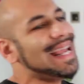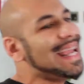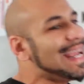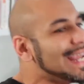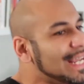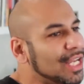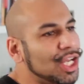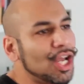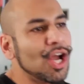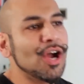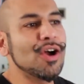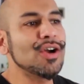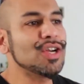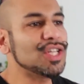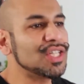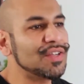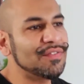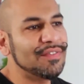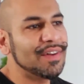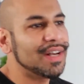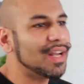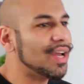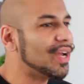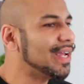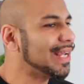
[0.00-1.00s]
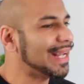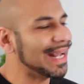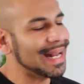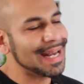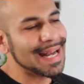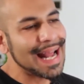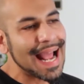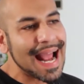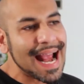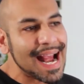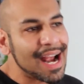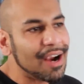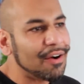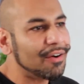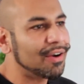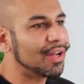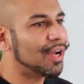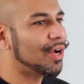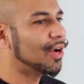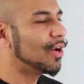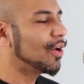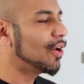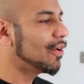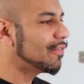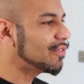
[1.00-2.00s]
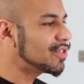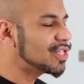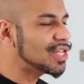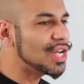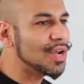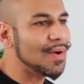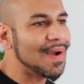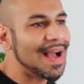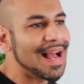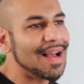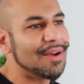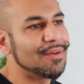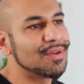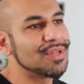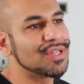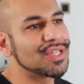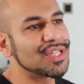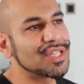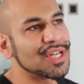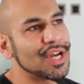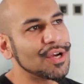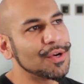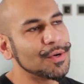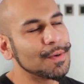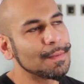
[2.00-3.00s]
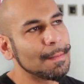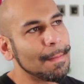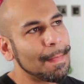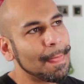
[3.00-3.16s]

It cooks for like an hour and a half, 2 hours, so